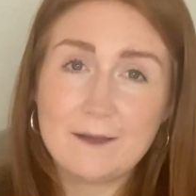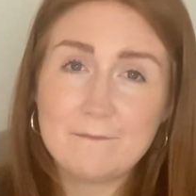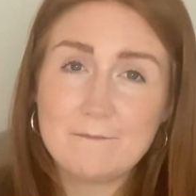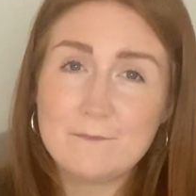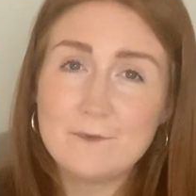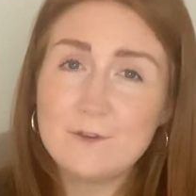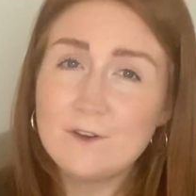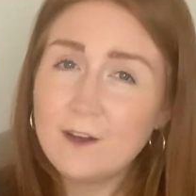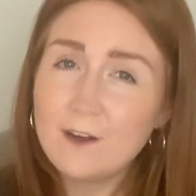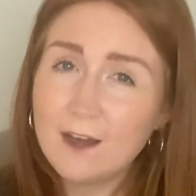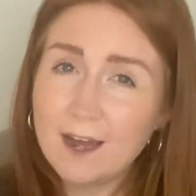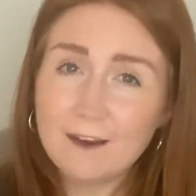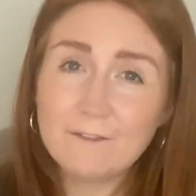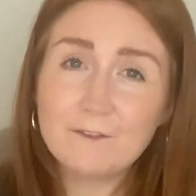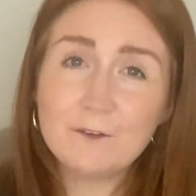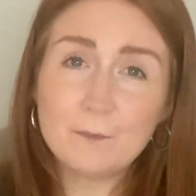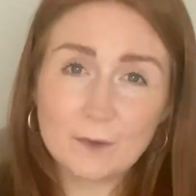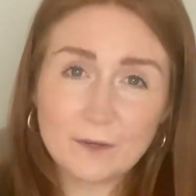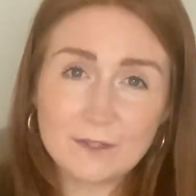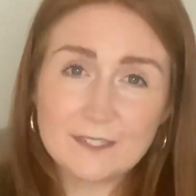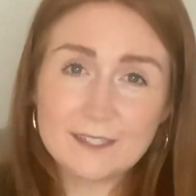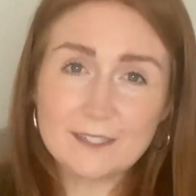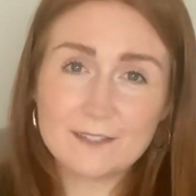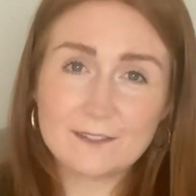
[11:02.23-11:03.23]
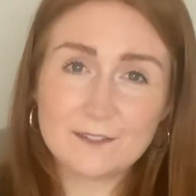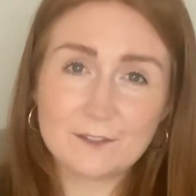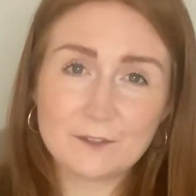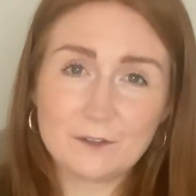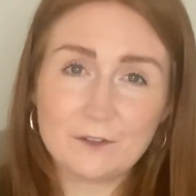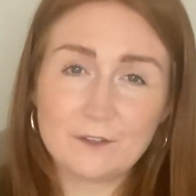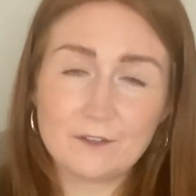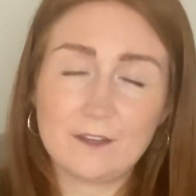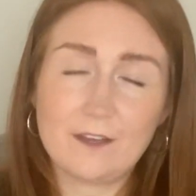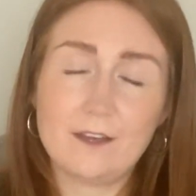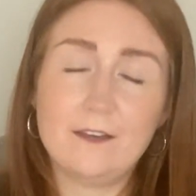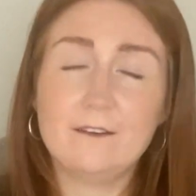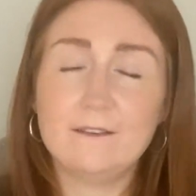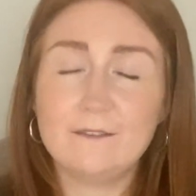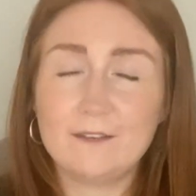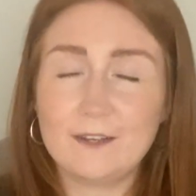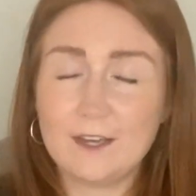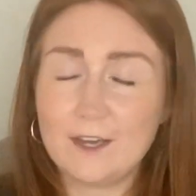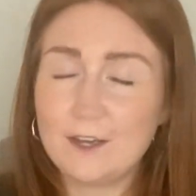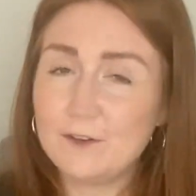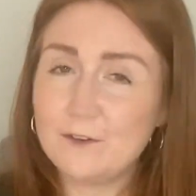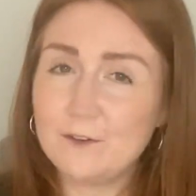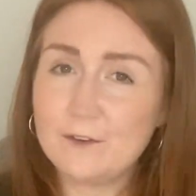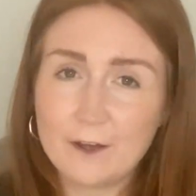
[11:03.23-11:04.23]
Not everybody is a colour
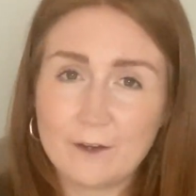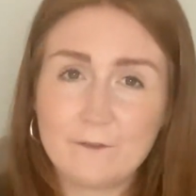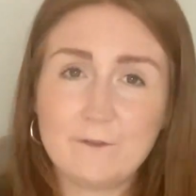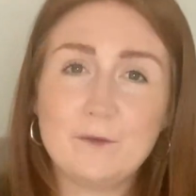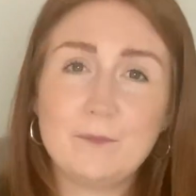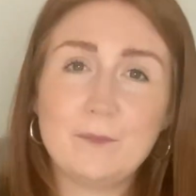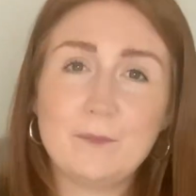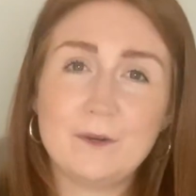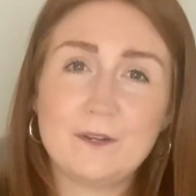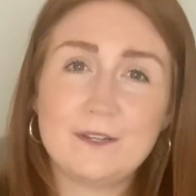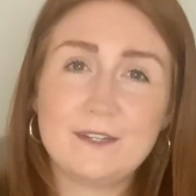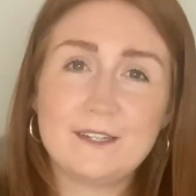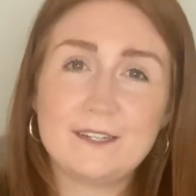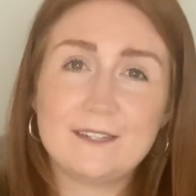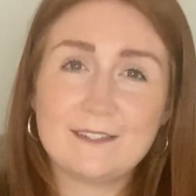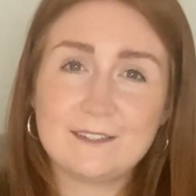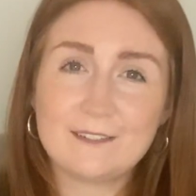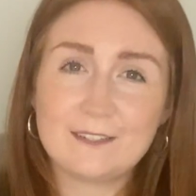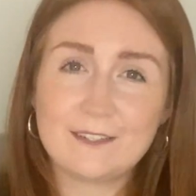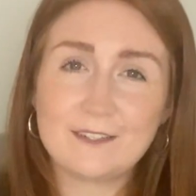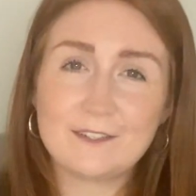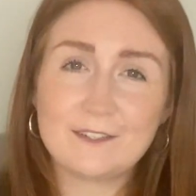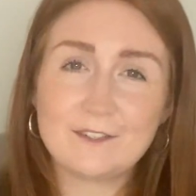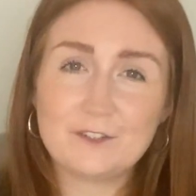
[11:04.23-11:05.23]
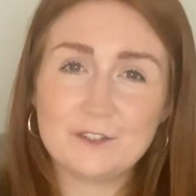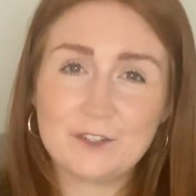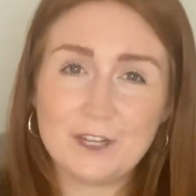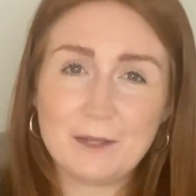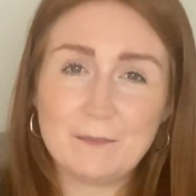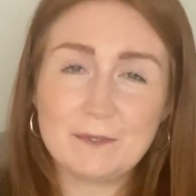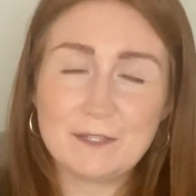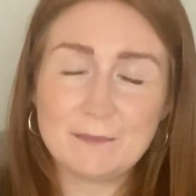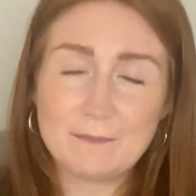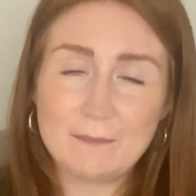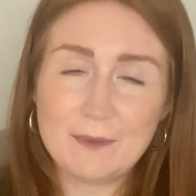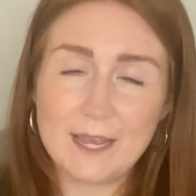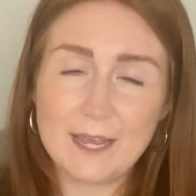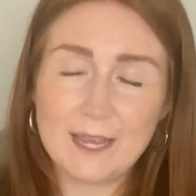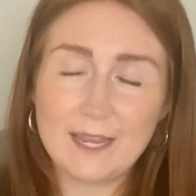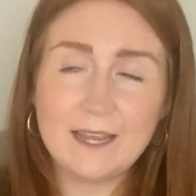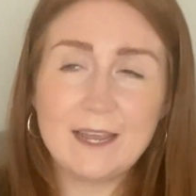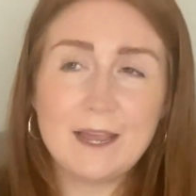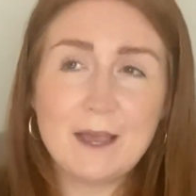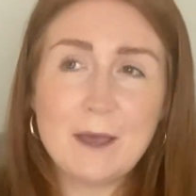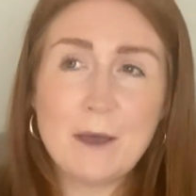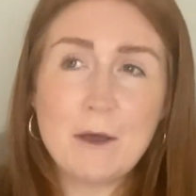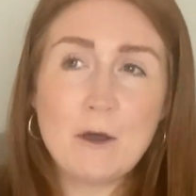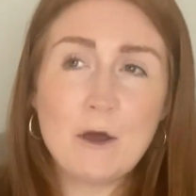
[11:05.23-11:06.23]
coder, and not everybody is as extreme as me,
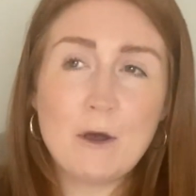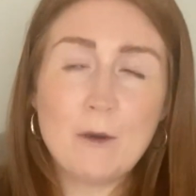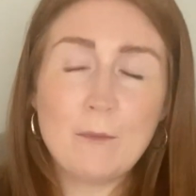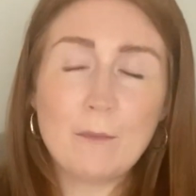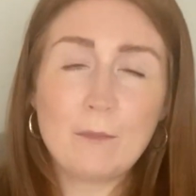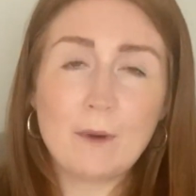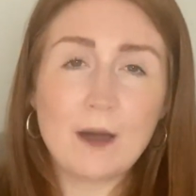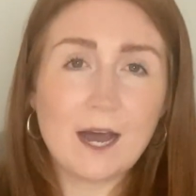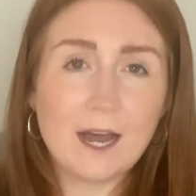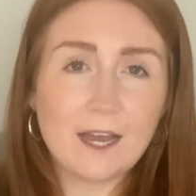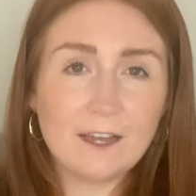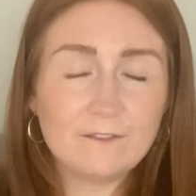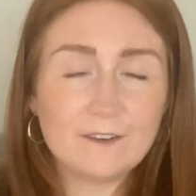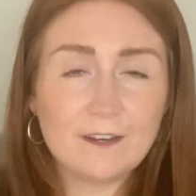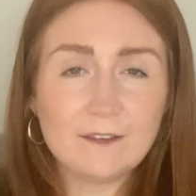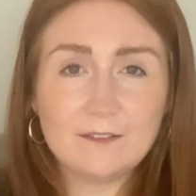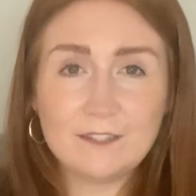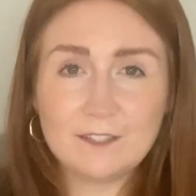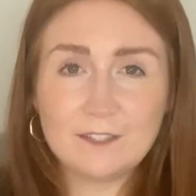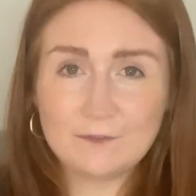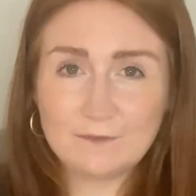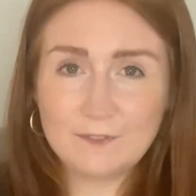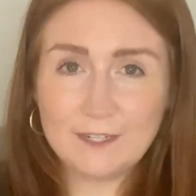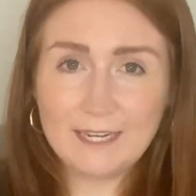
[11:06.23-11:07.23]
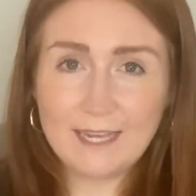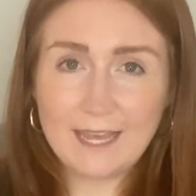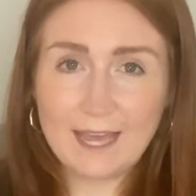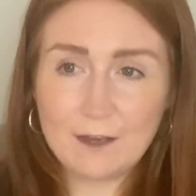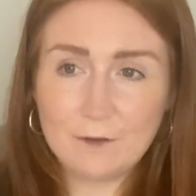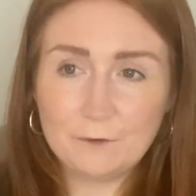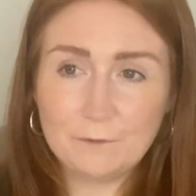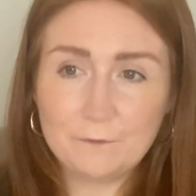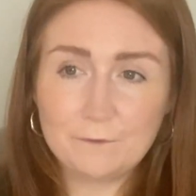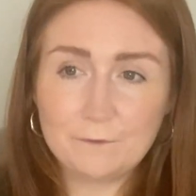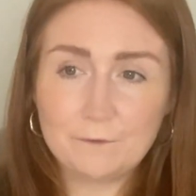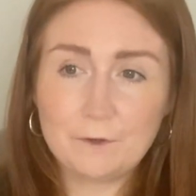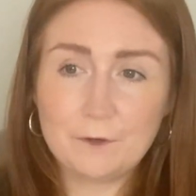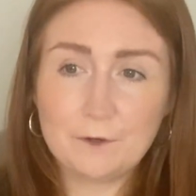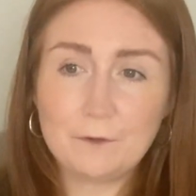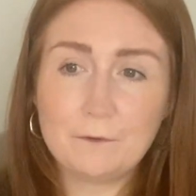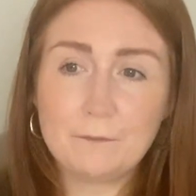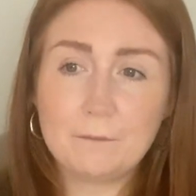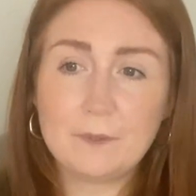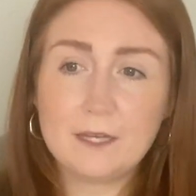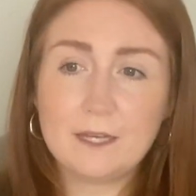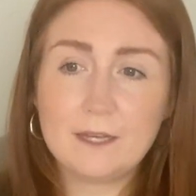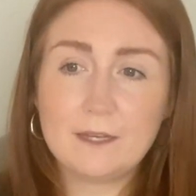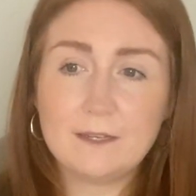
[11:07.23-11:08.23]
but I found this really helpful
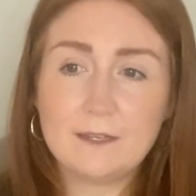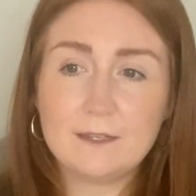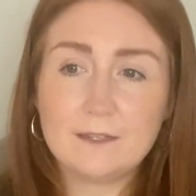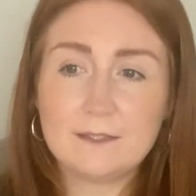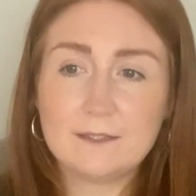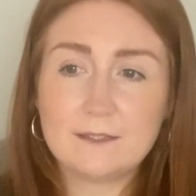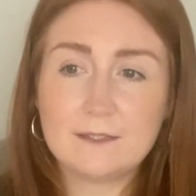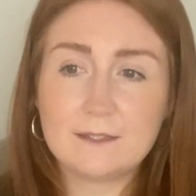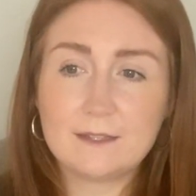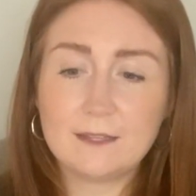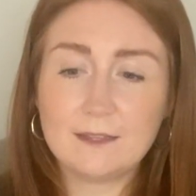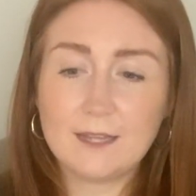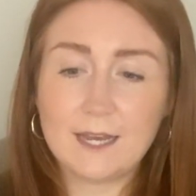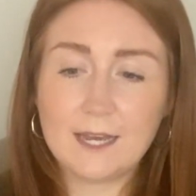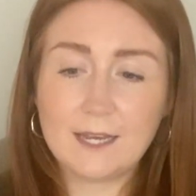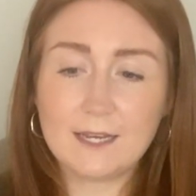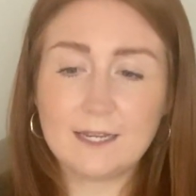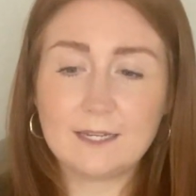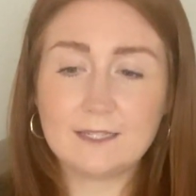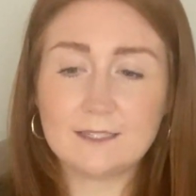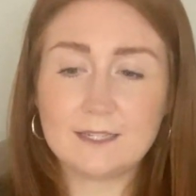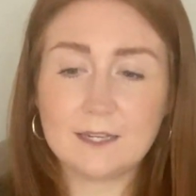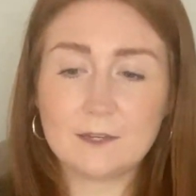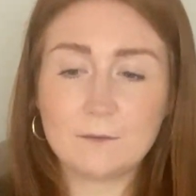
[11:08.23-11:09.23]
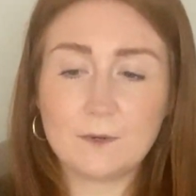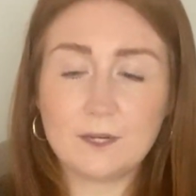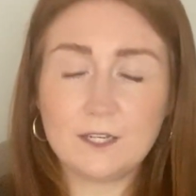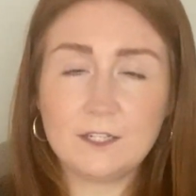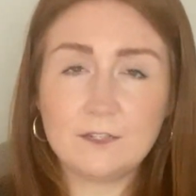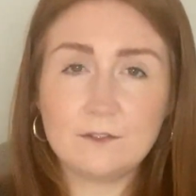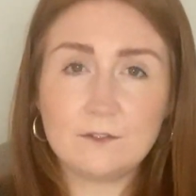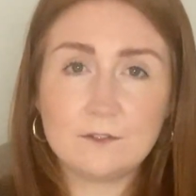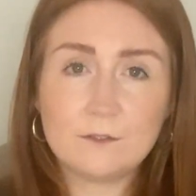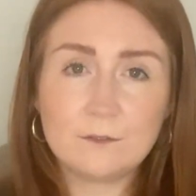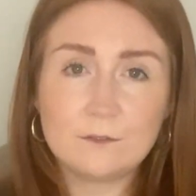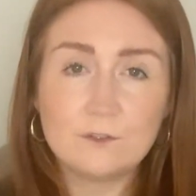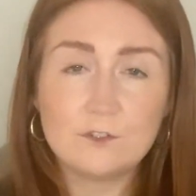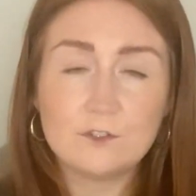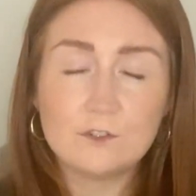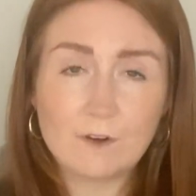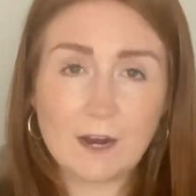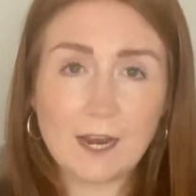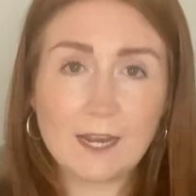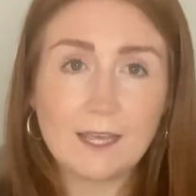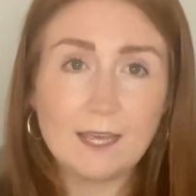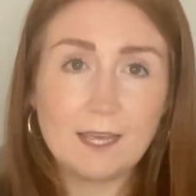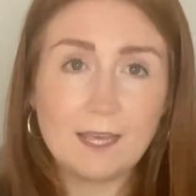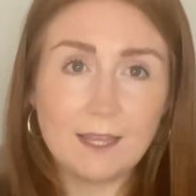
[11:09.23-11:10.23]
because, like I said, when you're
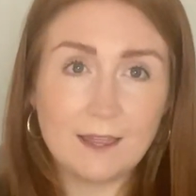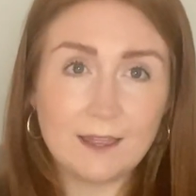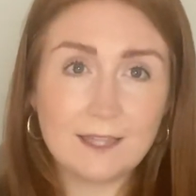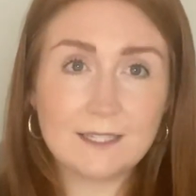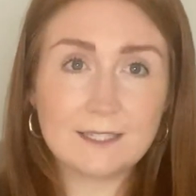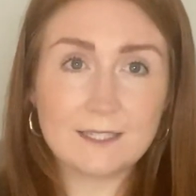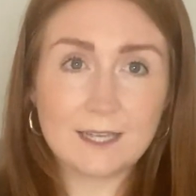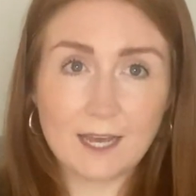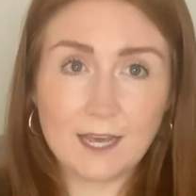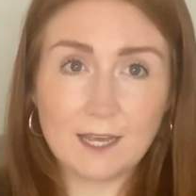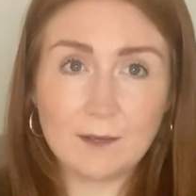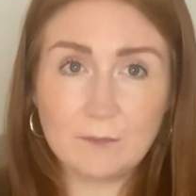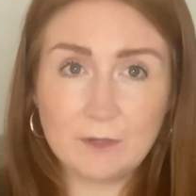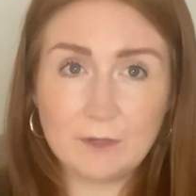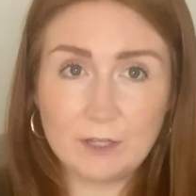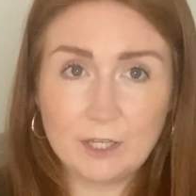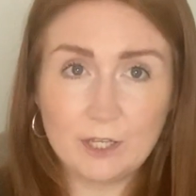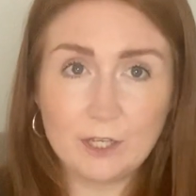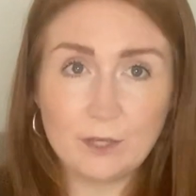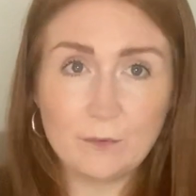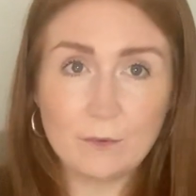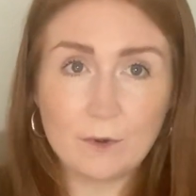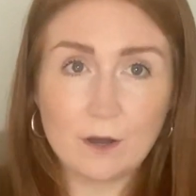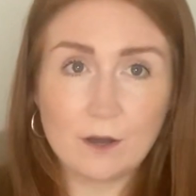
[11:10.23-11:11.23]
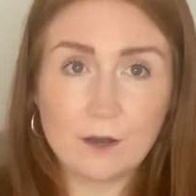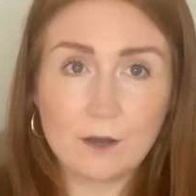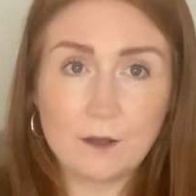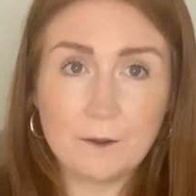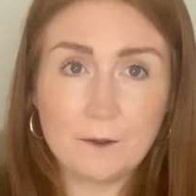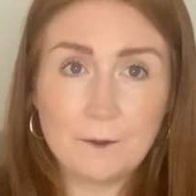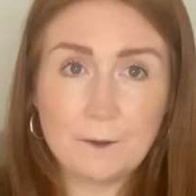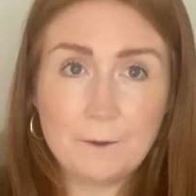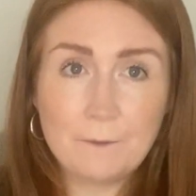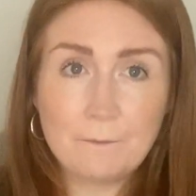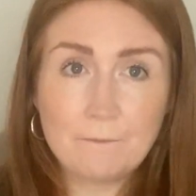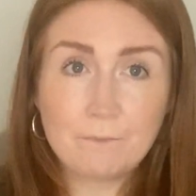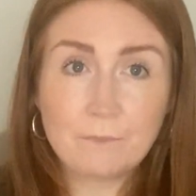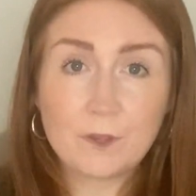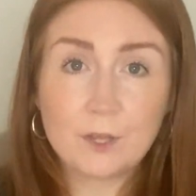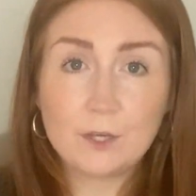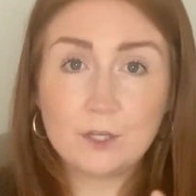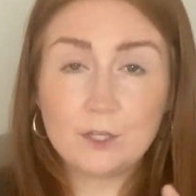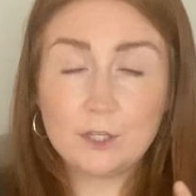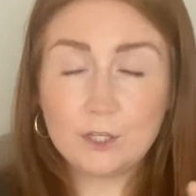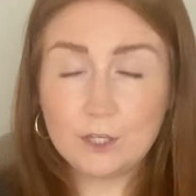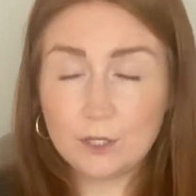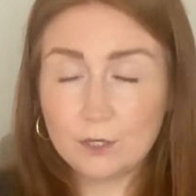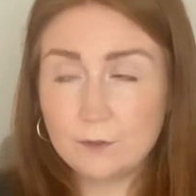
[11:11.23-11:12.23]
tracking the time that you are
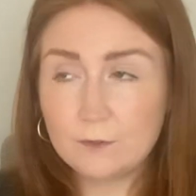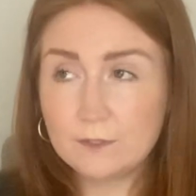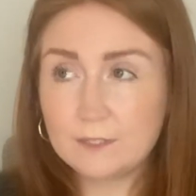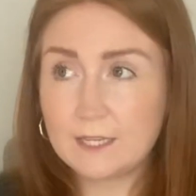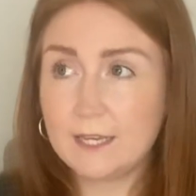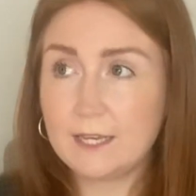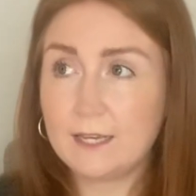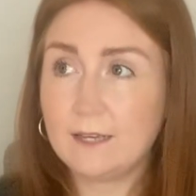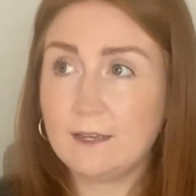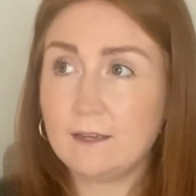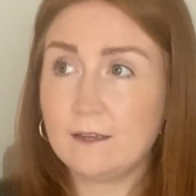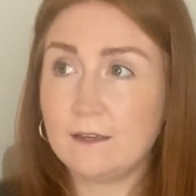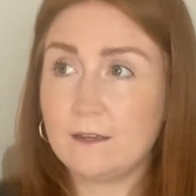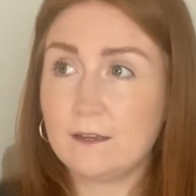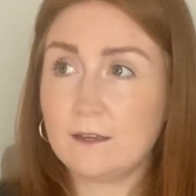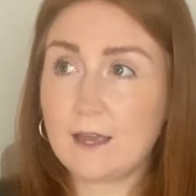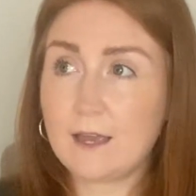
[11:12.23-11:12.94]
using,